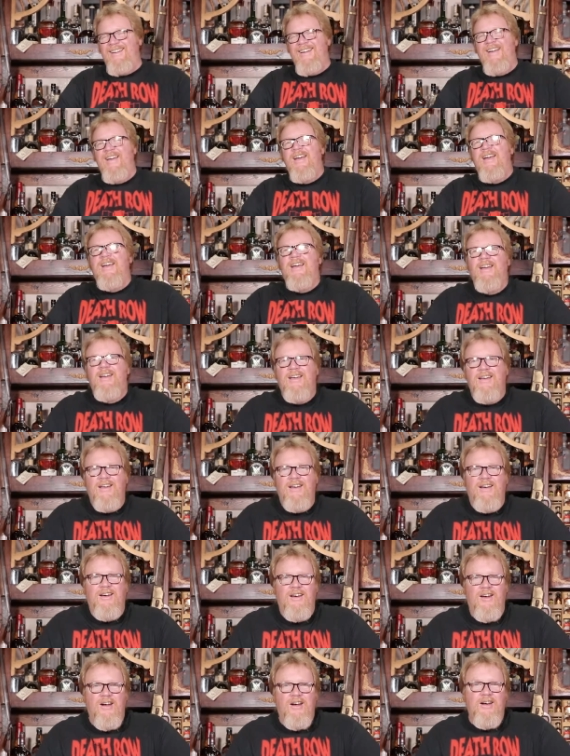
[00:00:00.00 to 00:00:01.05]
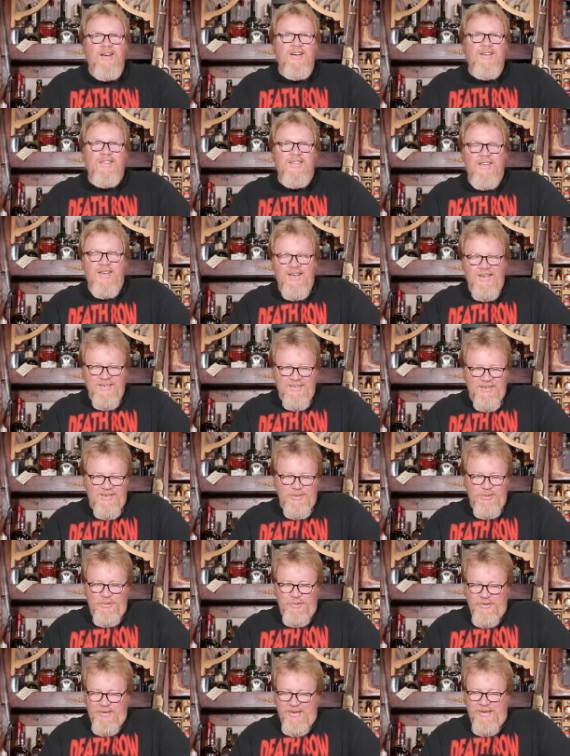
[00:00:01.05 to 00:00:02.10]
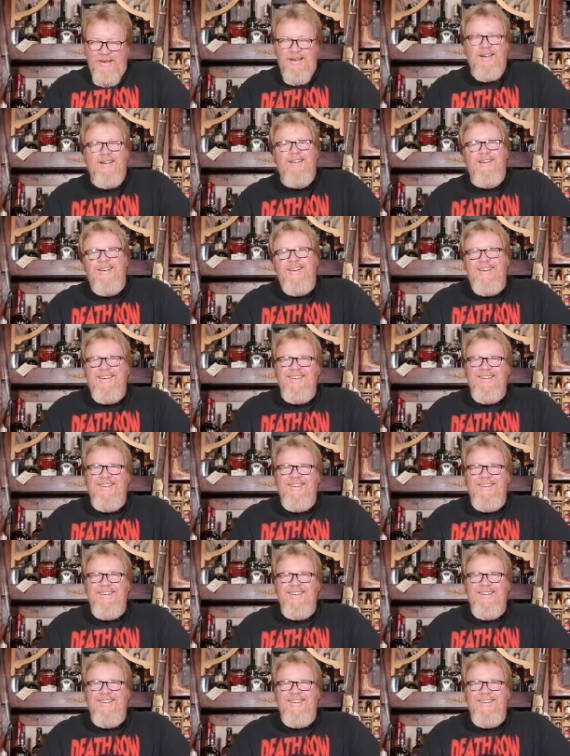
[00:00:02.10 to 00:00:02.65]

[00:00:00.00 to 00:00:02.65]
Thanks for watching. All right, everybody. Thanks. That's what we got.